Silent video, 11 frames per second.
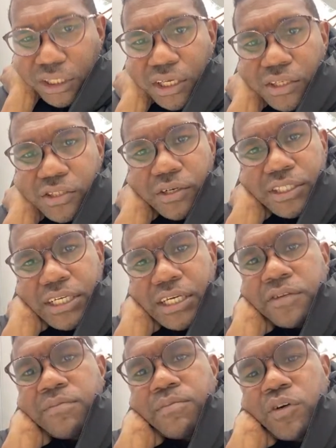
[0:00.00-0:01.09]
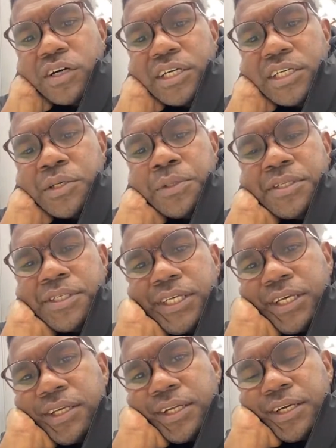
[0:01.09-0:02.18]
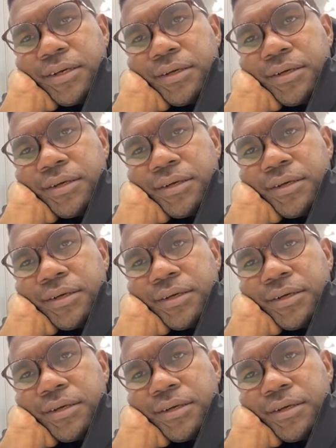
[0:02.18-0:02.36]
so at the end of Moana, you will see like